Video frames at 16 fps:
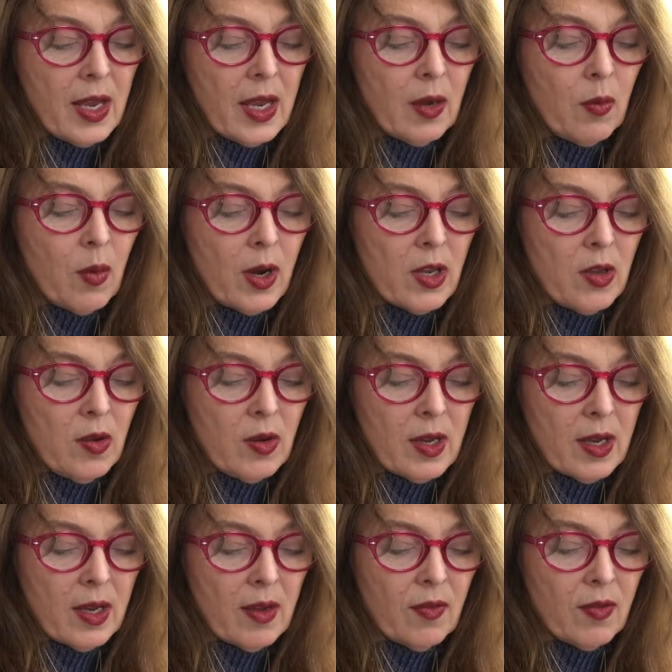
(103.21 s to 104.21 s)
in what you
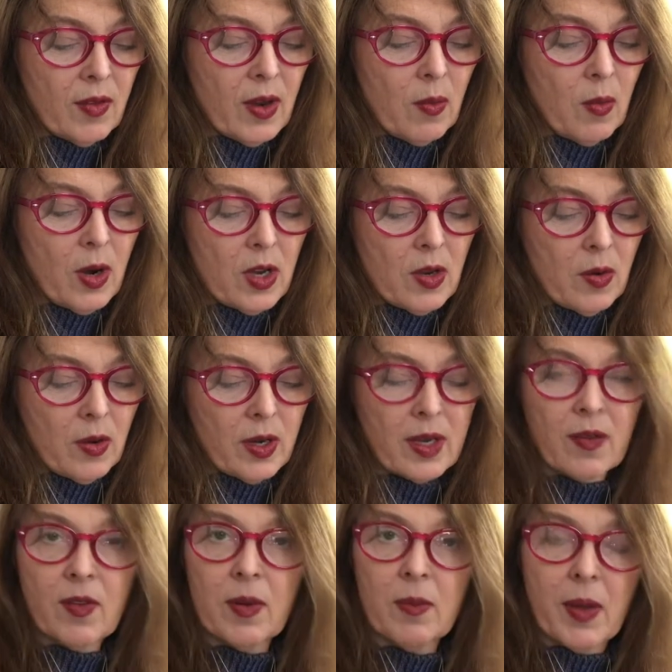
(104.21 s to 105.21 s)
give and what you are
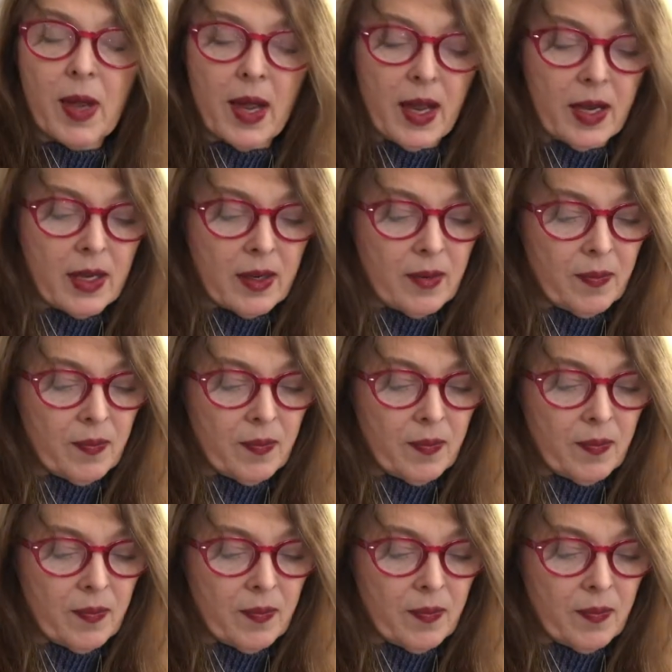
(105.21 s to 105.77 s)
given back.